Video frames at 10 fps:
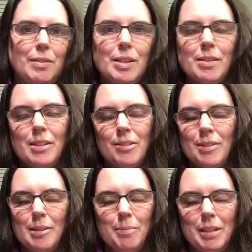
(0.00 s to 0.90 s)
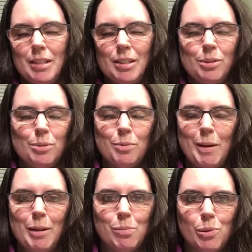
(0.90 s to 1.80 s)
this, you know, something to do with
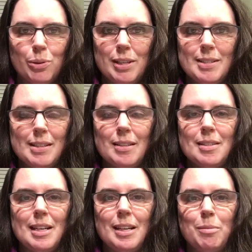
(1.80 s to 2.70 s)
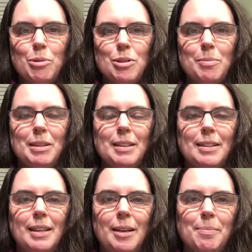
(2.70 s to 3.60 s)
my employees at the time or something like
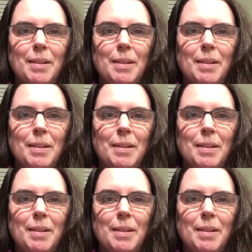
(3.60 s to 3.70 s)
that,